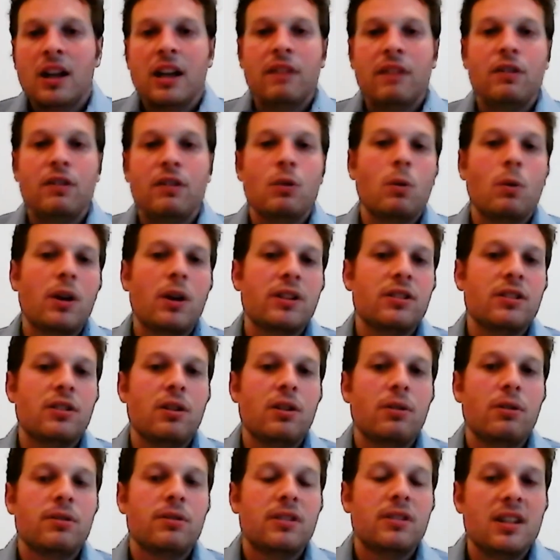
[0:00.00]
if you want to
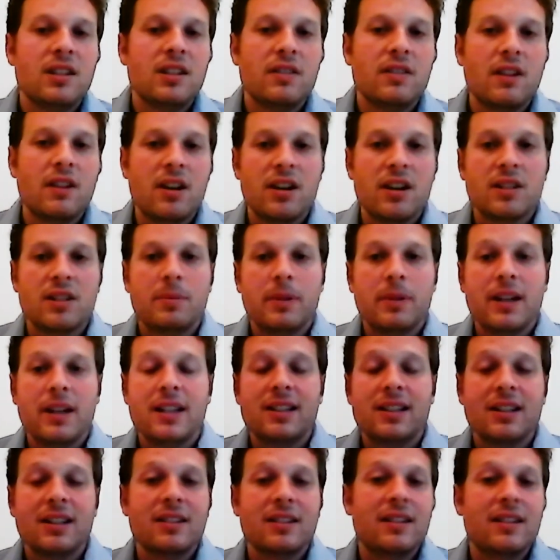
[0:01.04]
go to these various
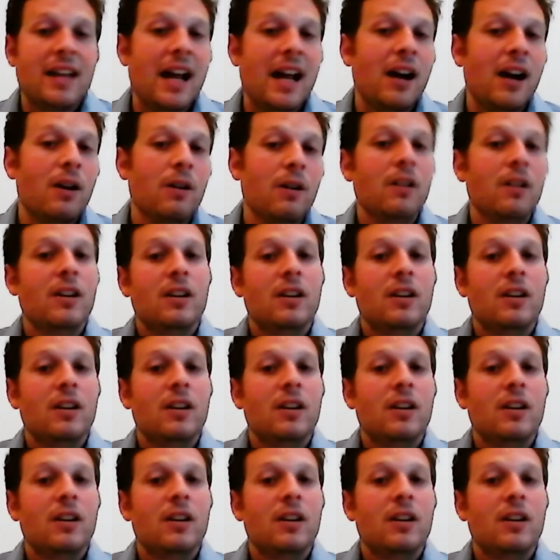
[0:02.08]
places. Now,